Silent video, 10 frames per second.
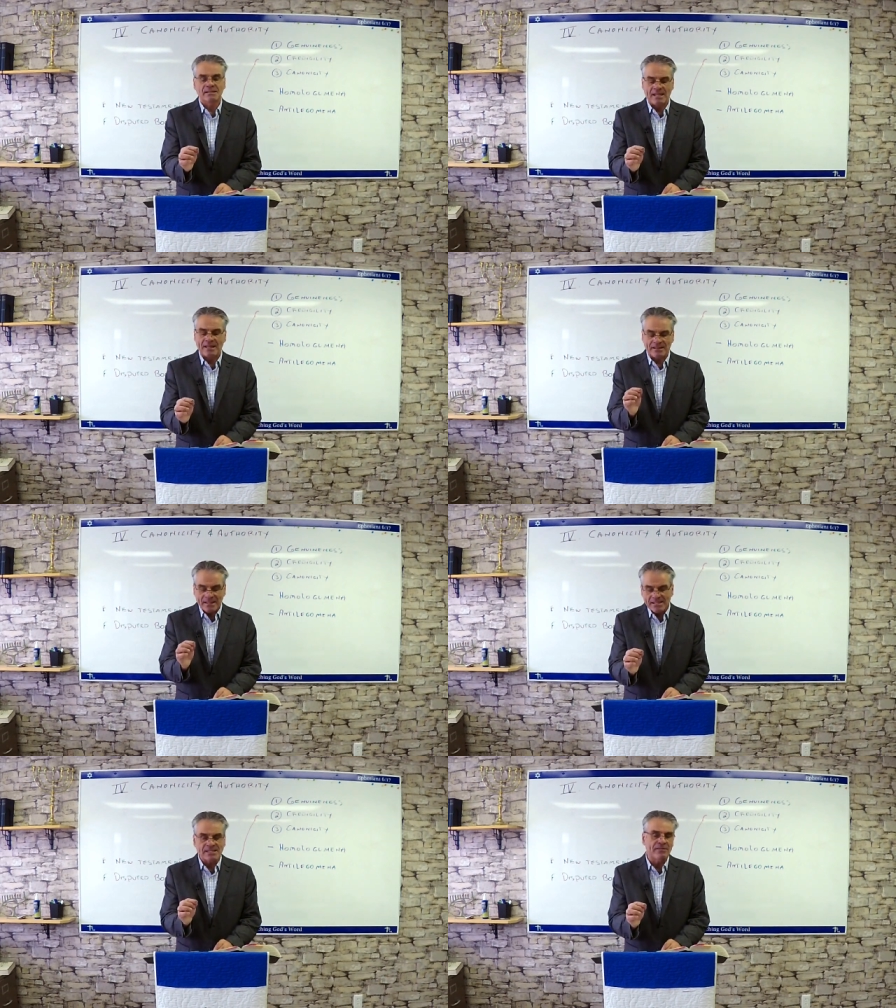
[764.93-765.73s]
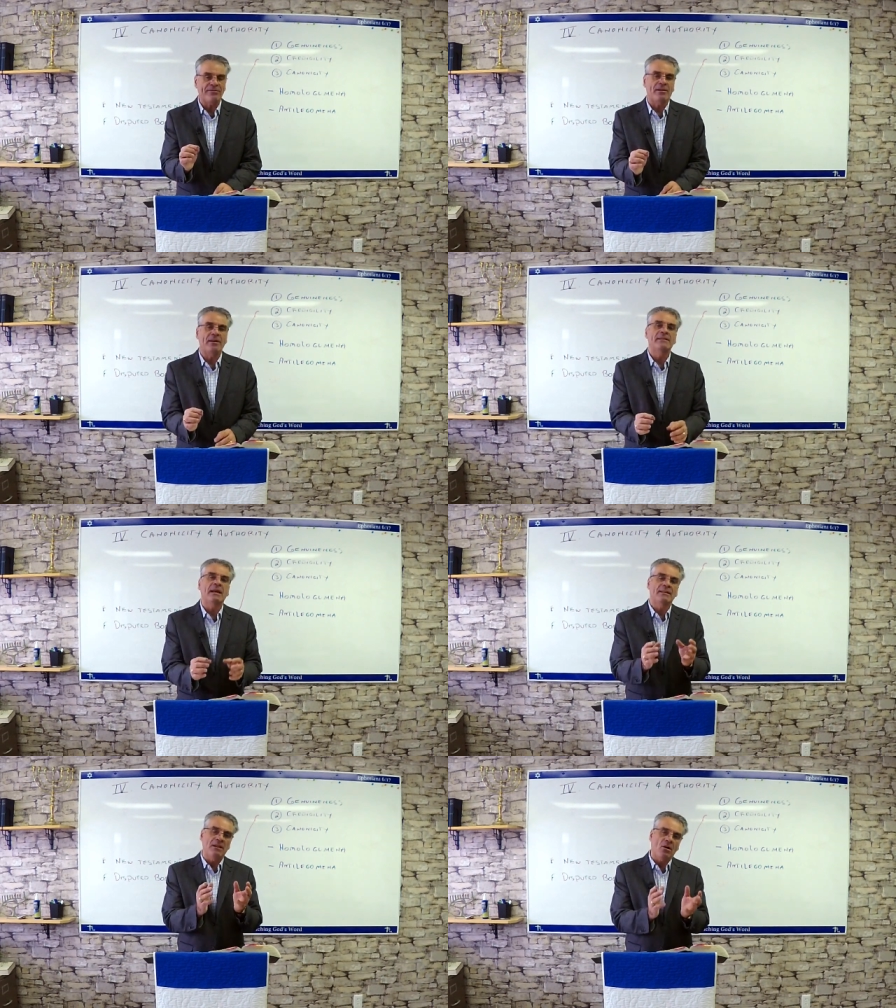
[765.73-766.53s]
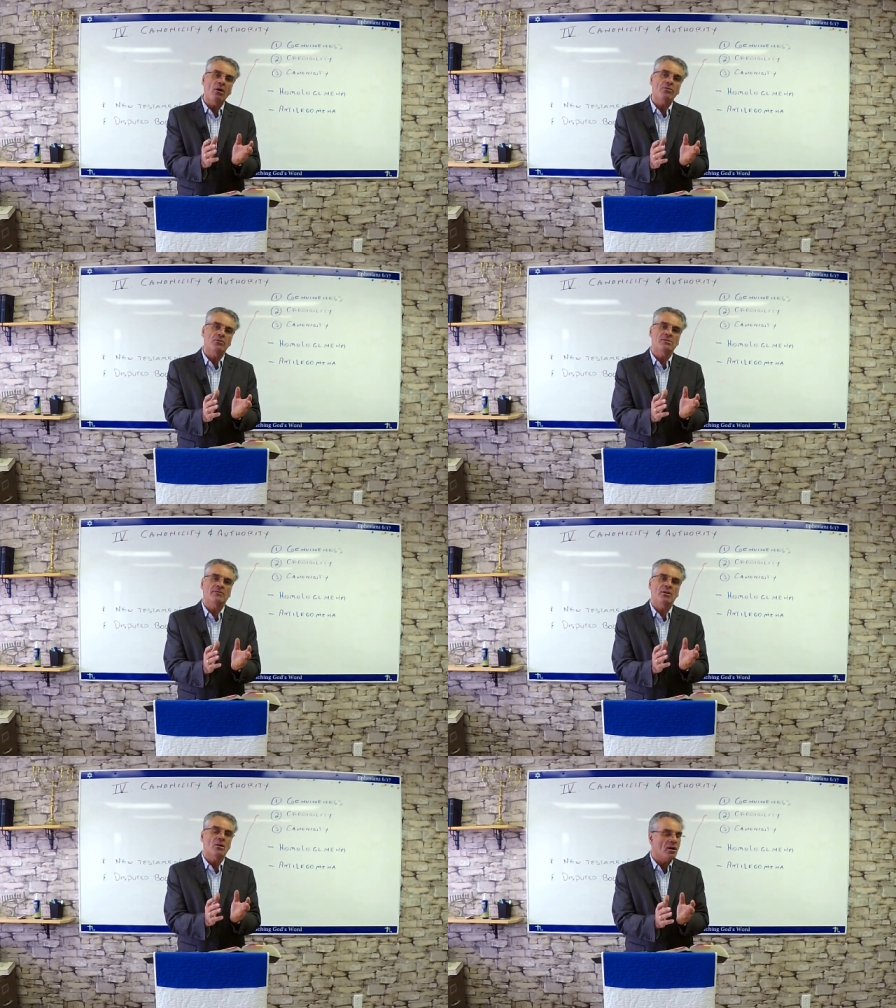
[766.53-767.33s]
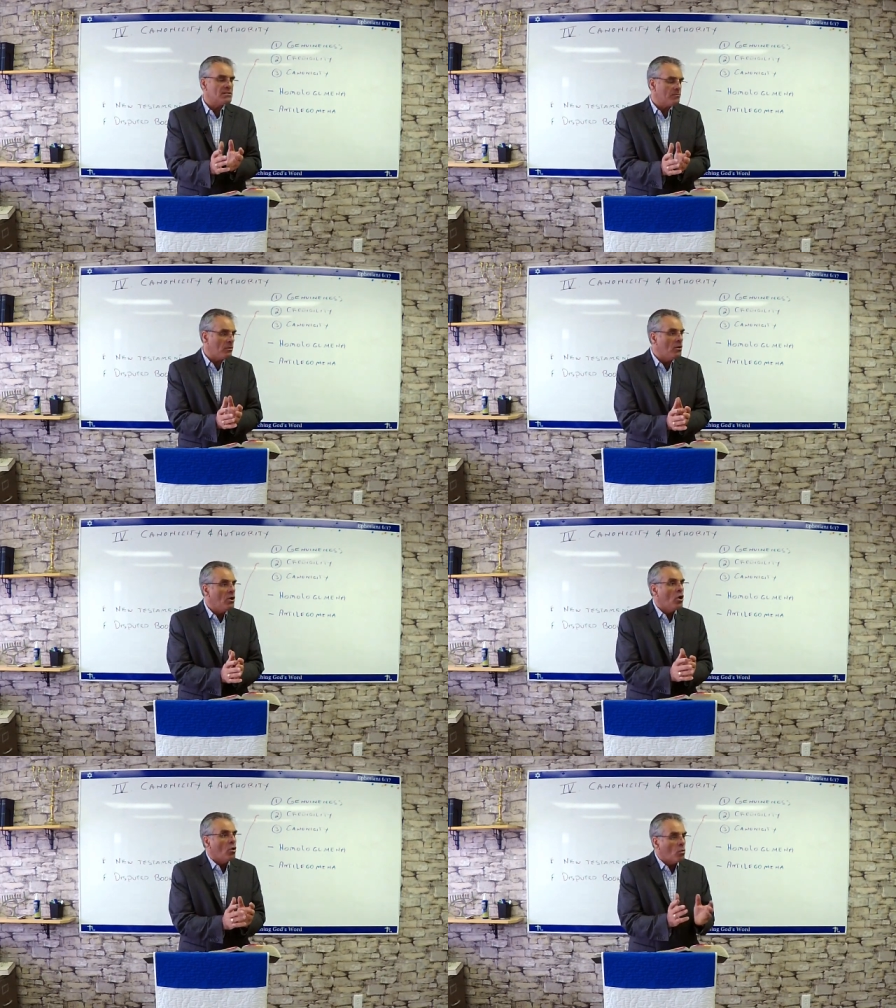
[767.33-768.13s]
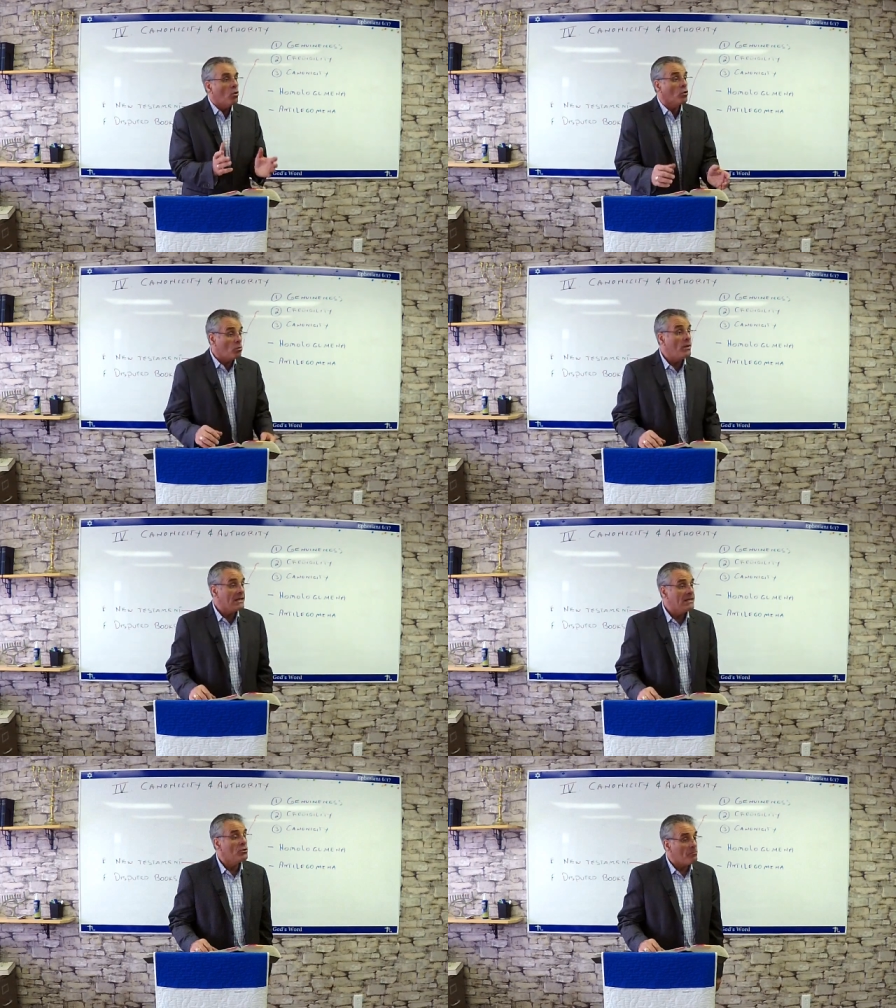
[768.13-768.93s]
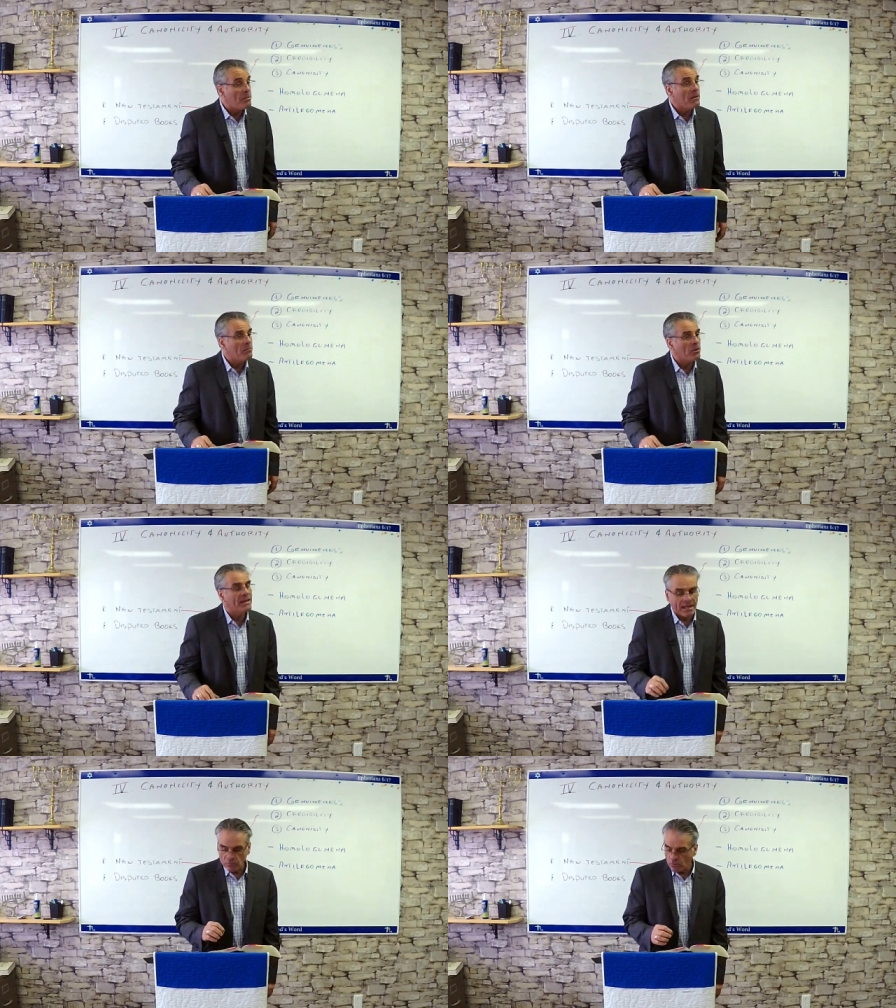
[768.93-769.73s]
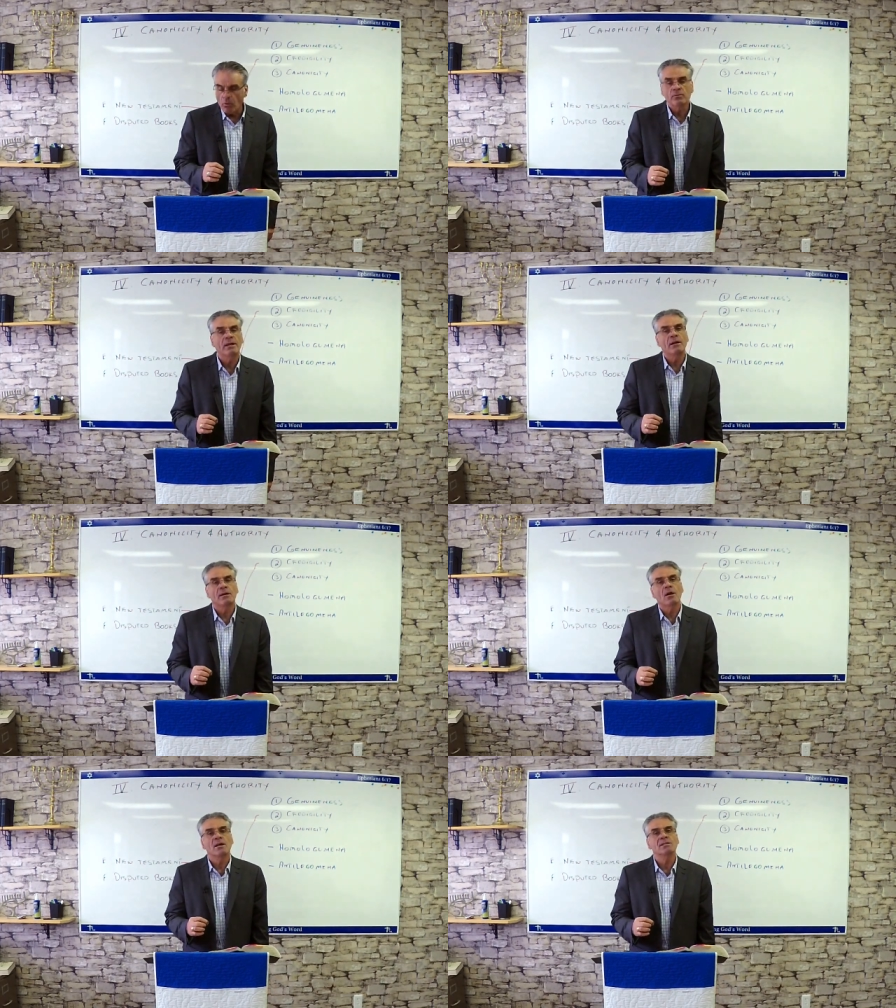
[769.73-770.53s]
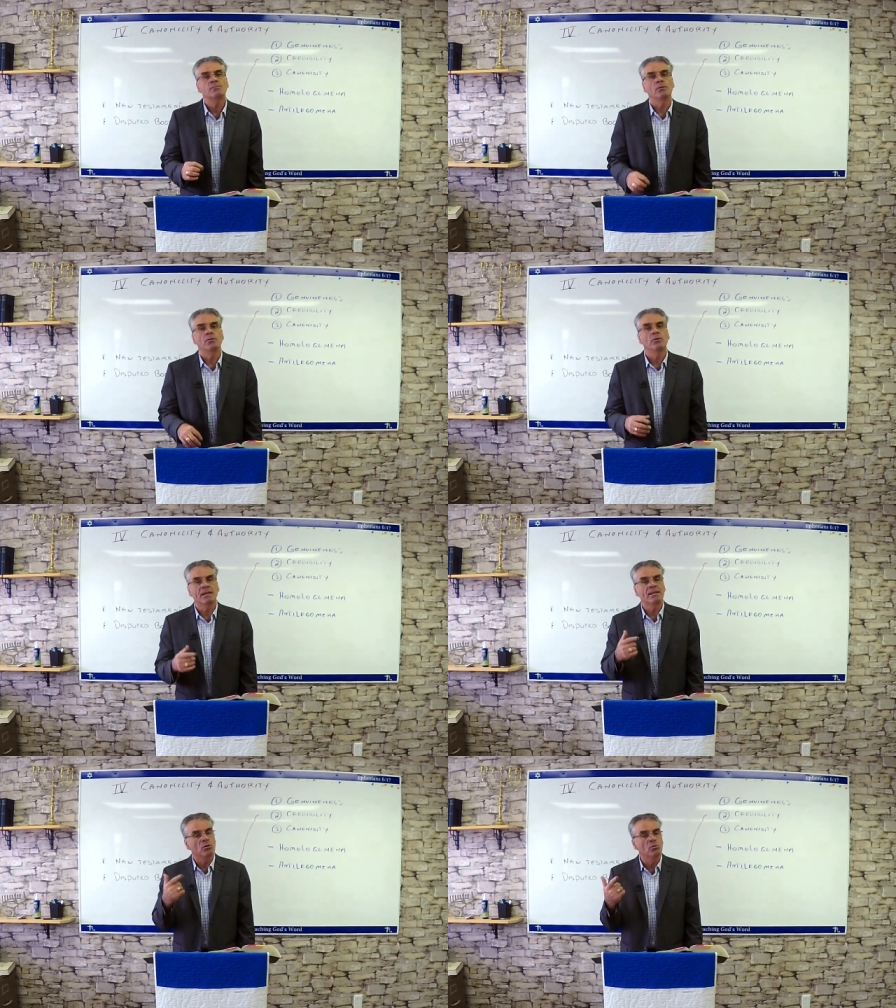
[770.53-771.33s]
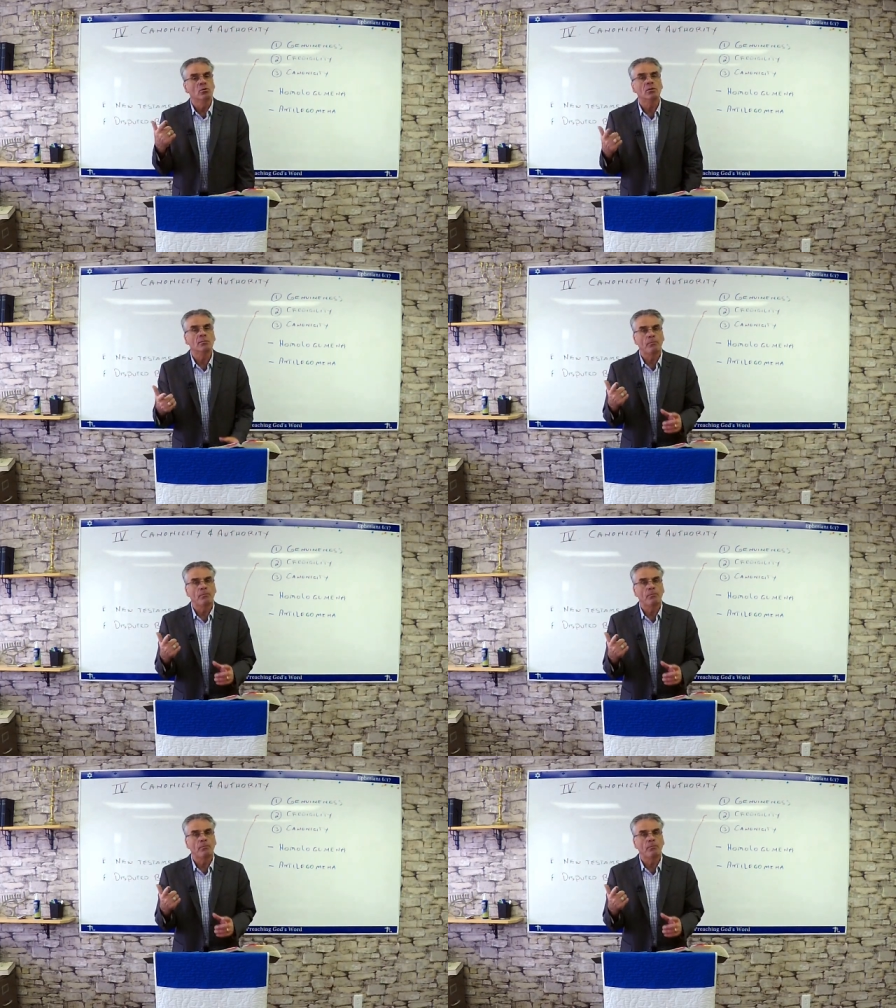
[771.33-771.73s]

that testified that the authors of the gospel were really the people that wrote their gospel. You can Google